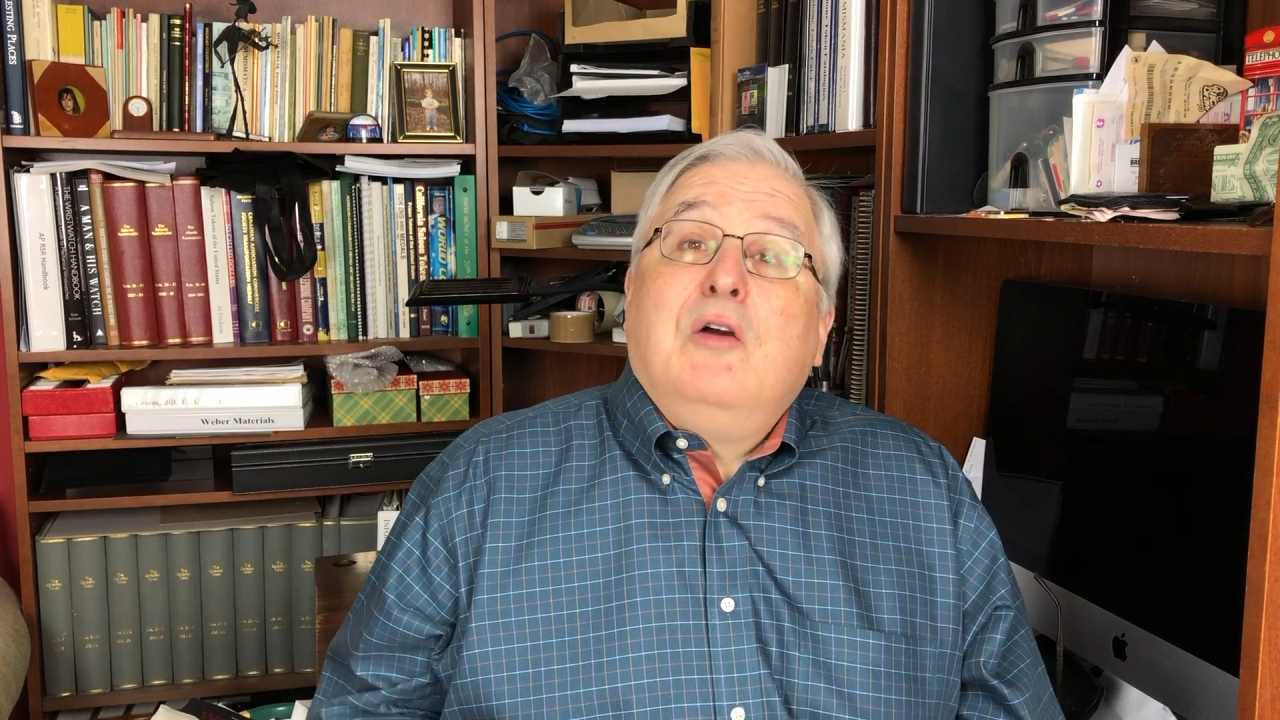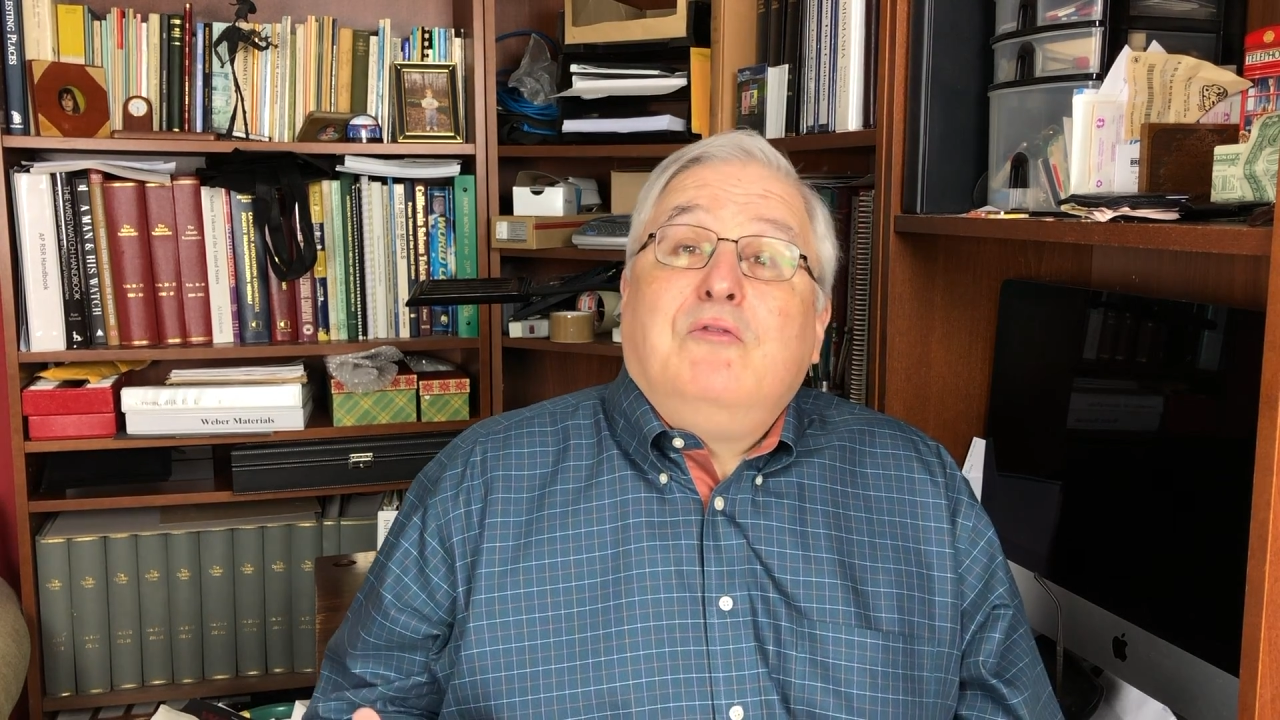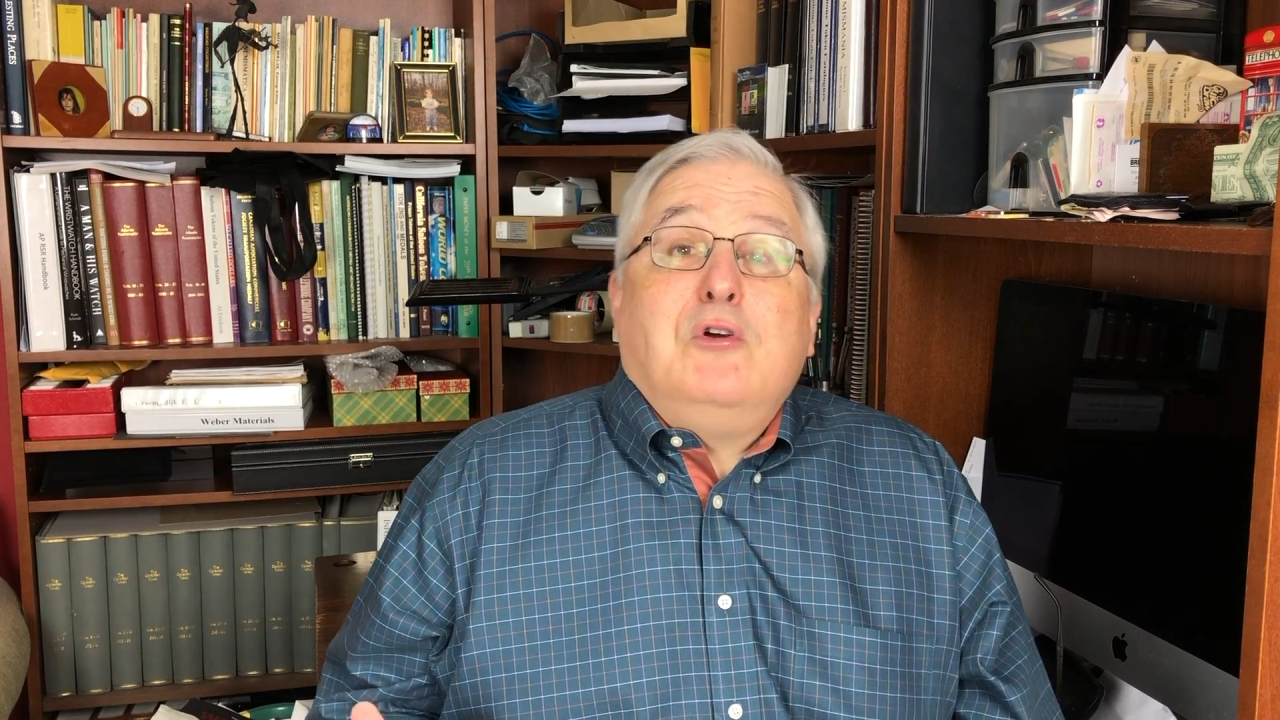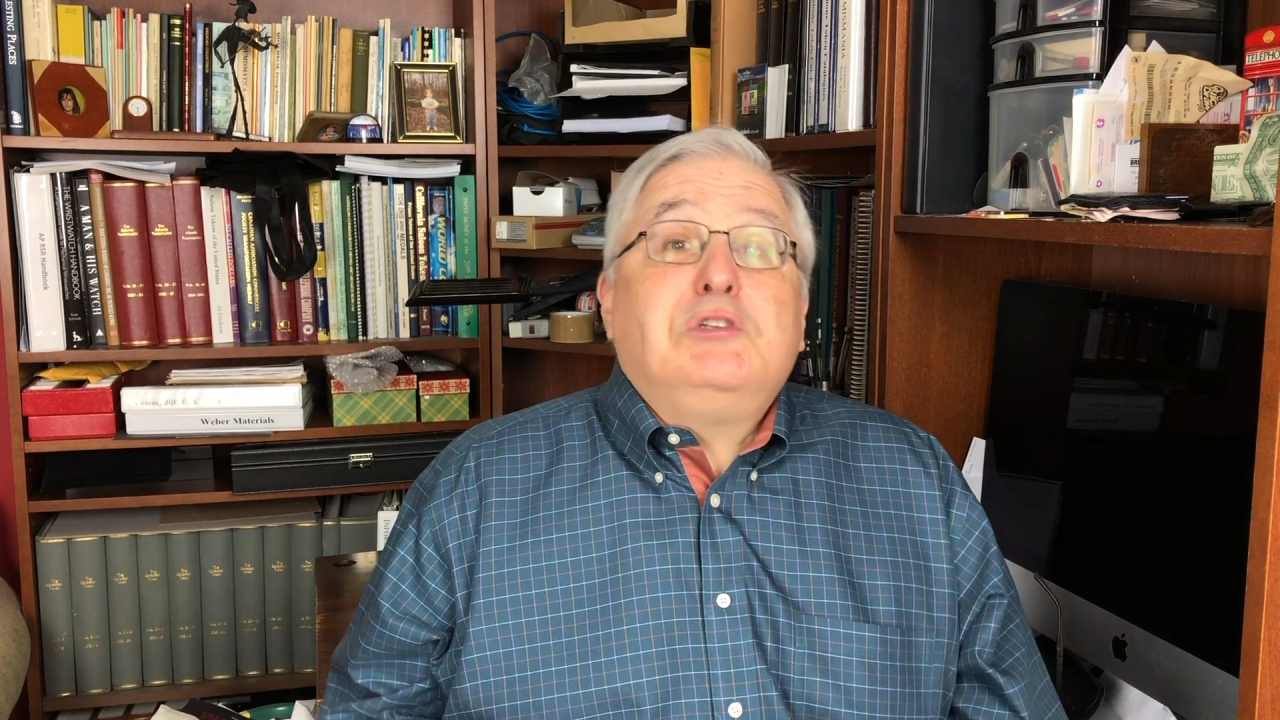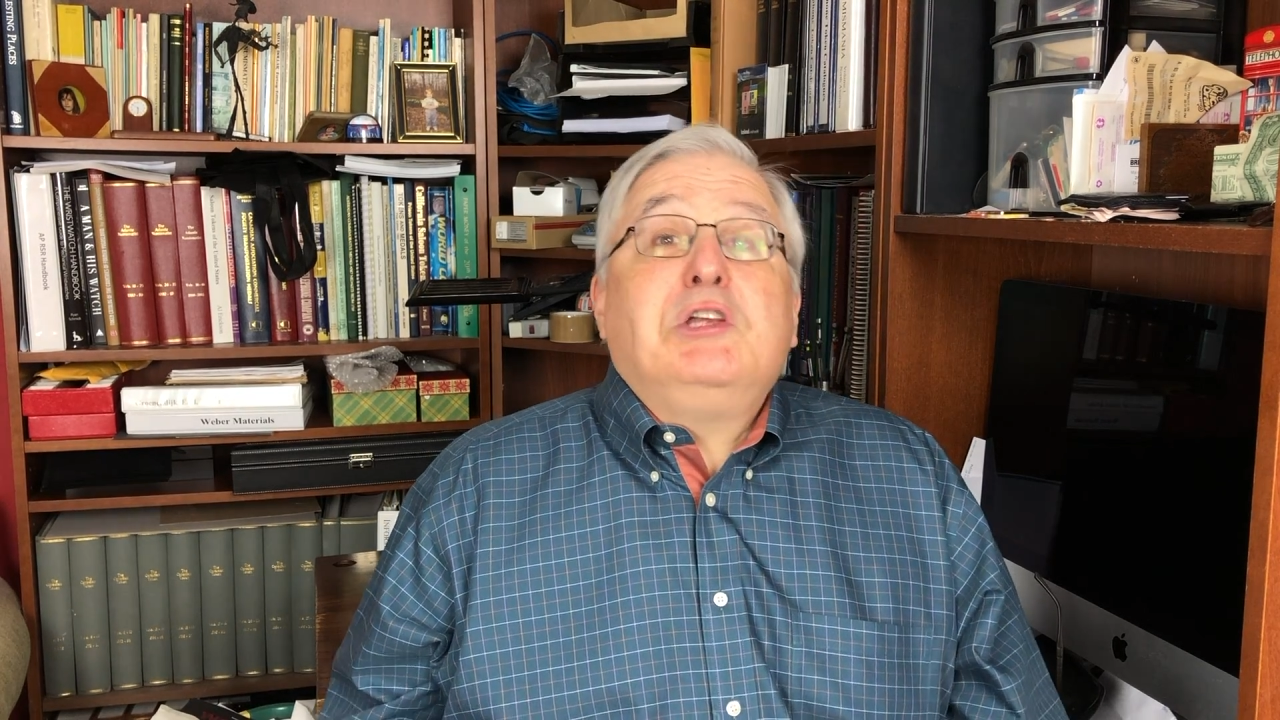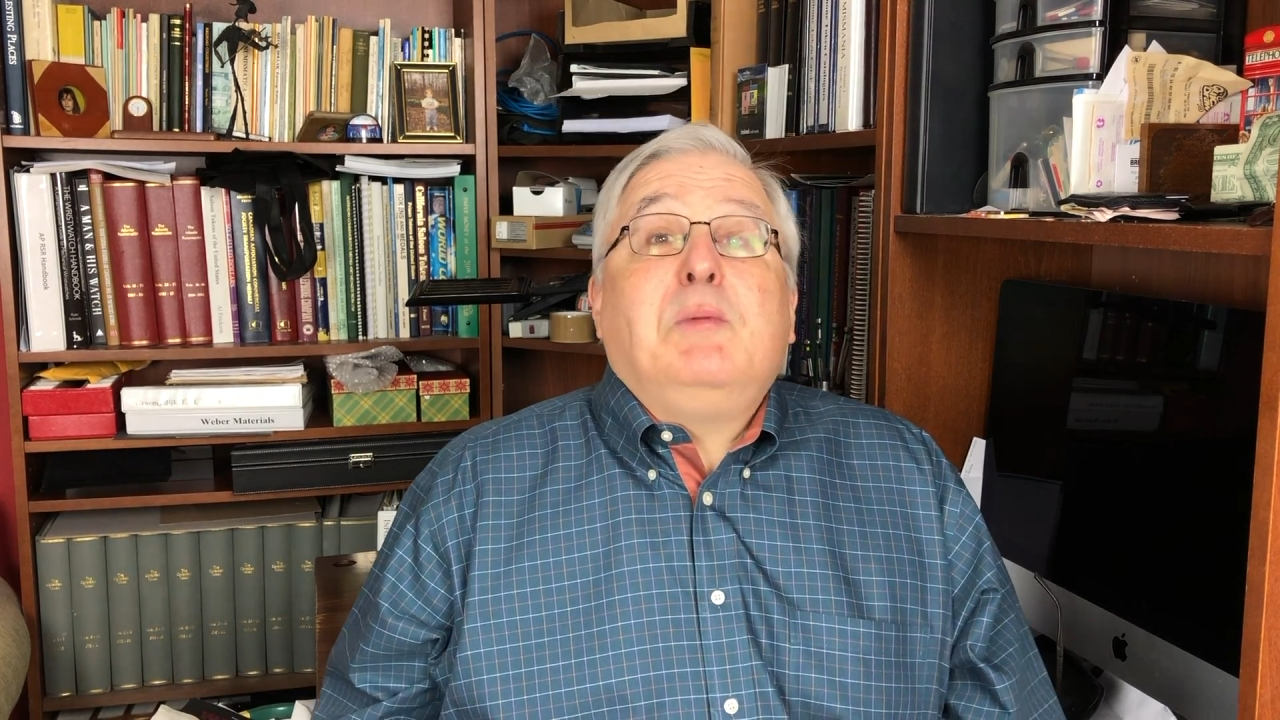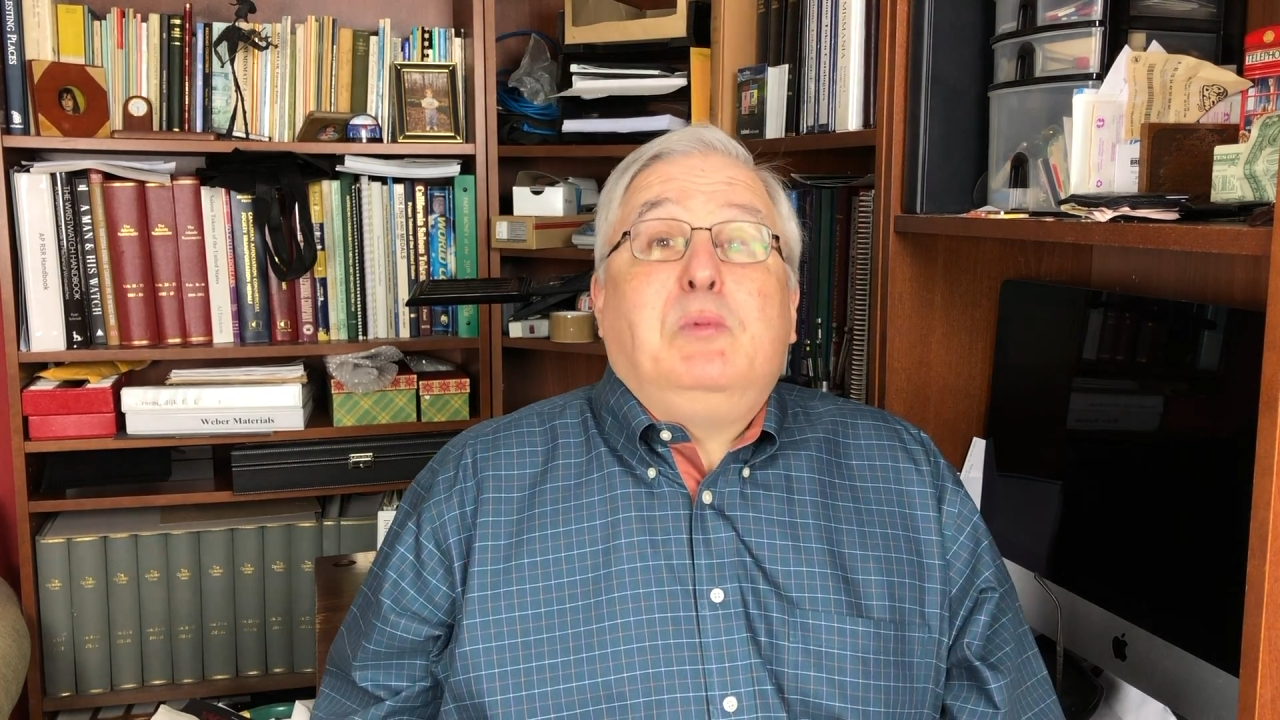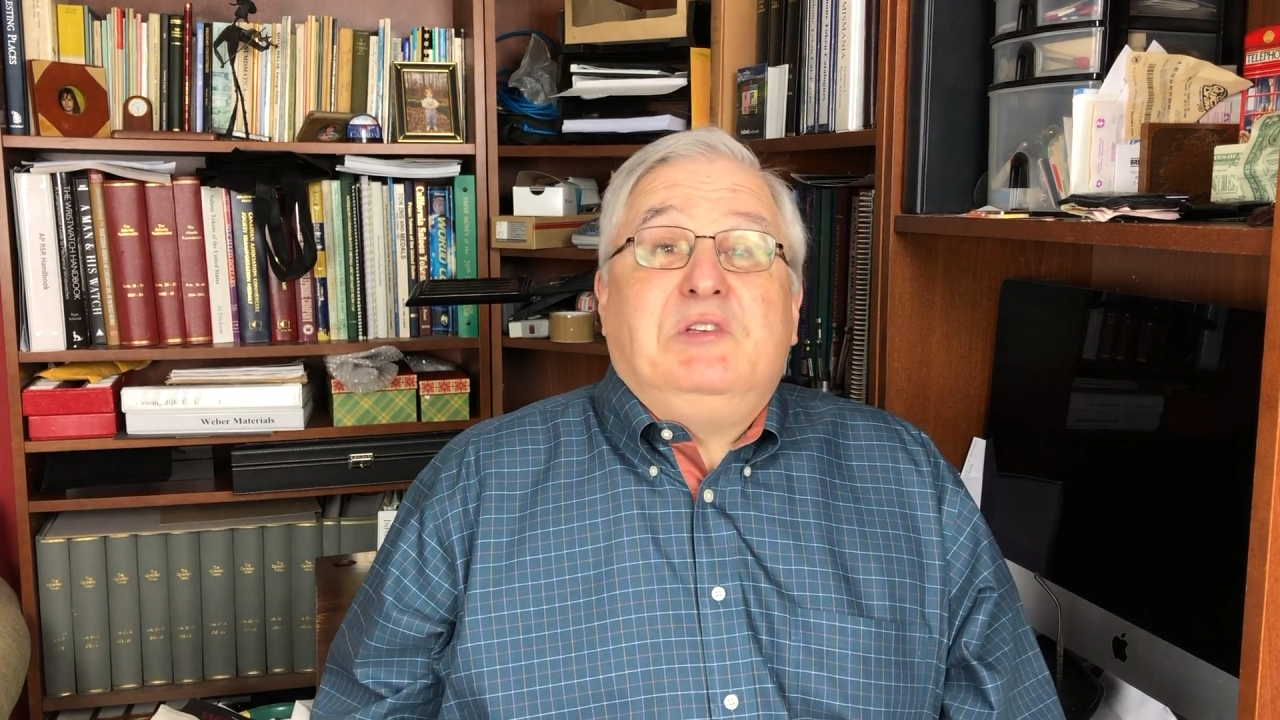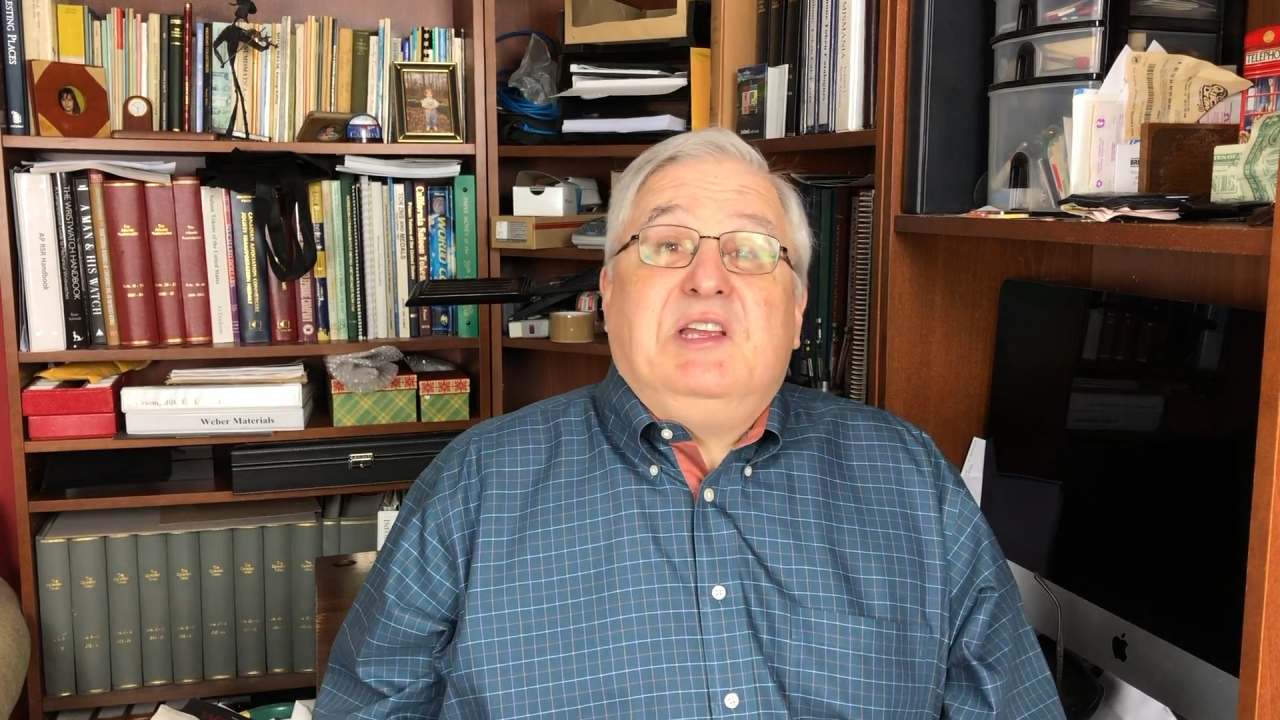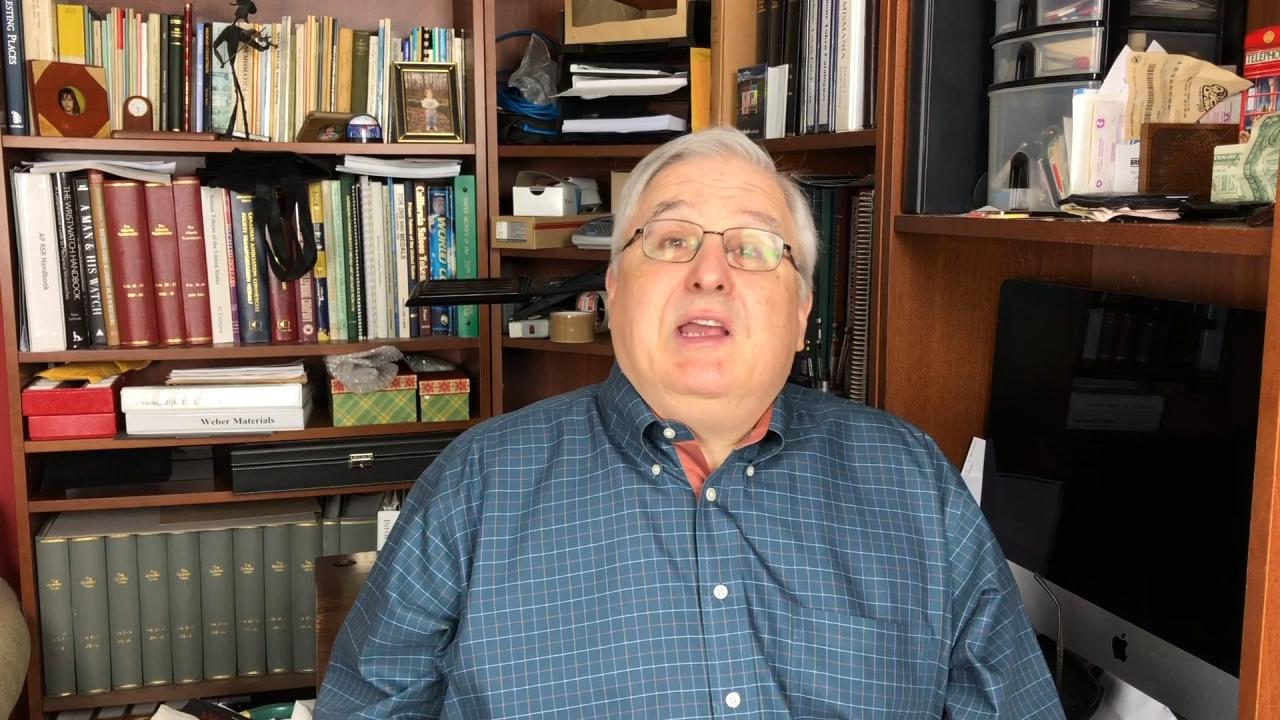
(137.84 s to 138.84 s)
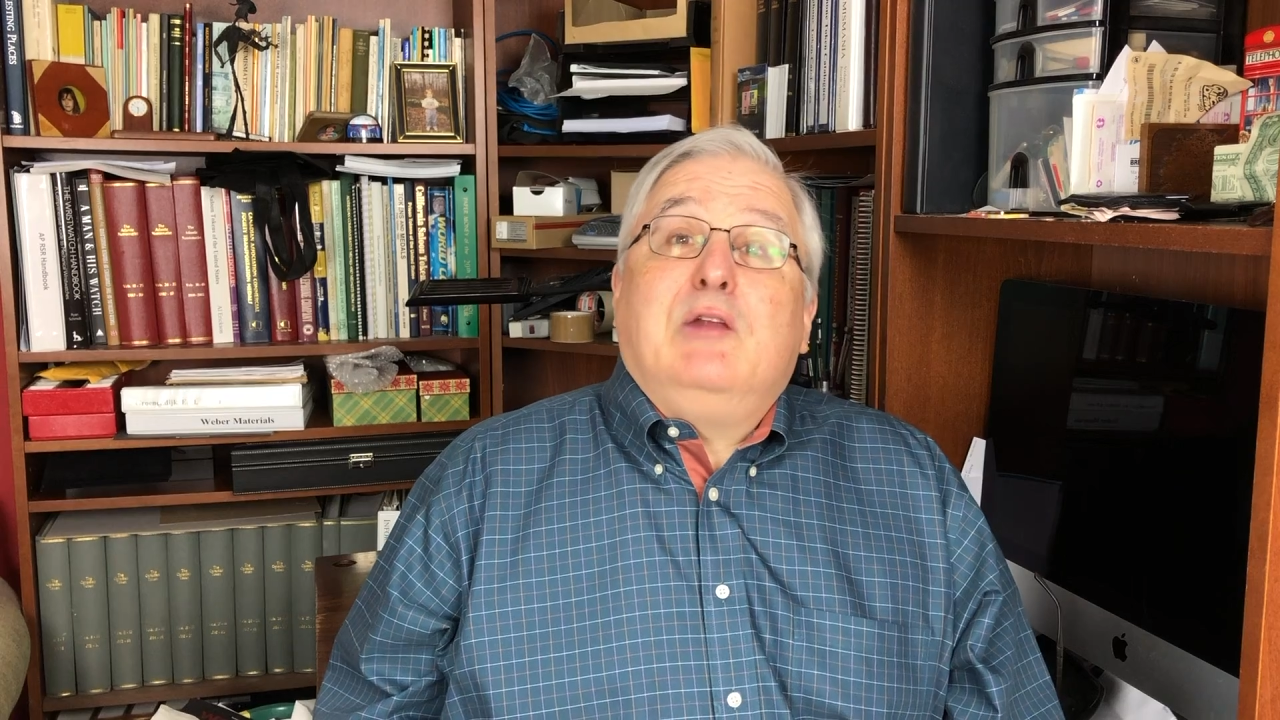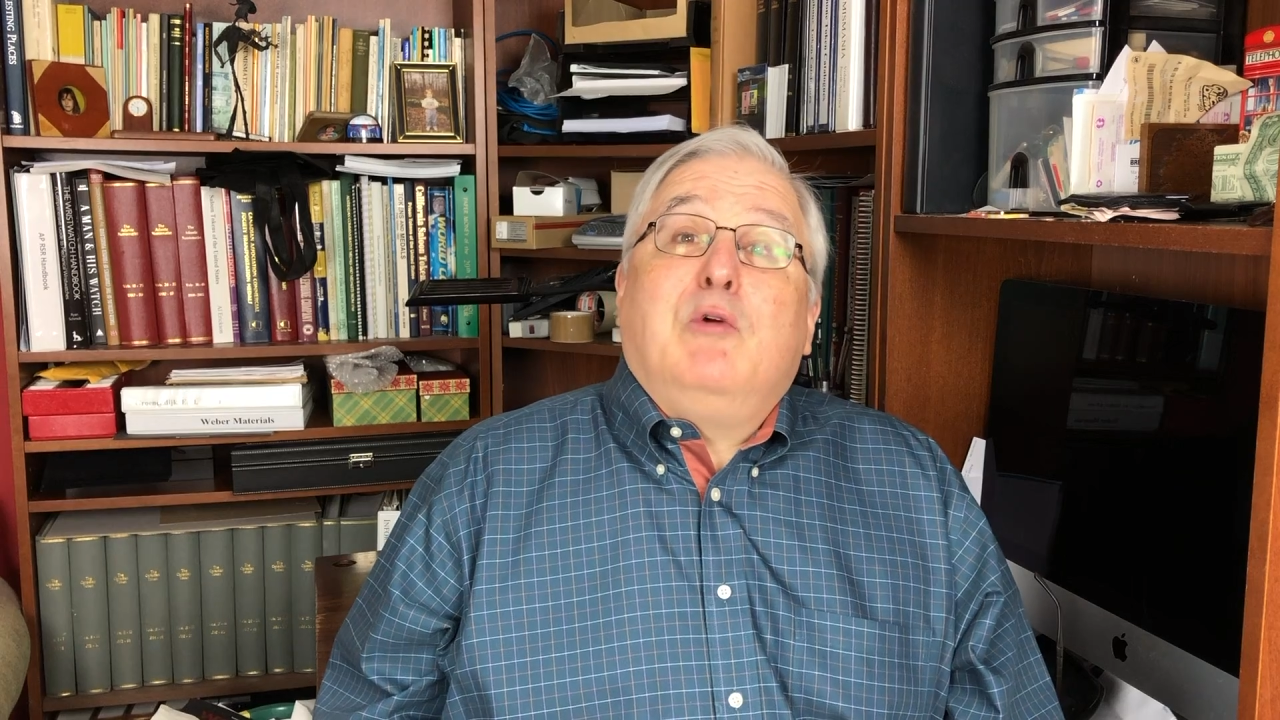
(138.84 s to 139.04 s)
First up was to get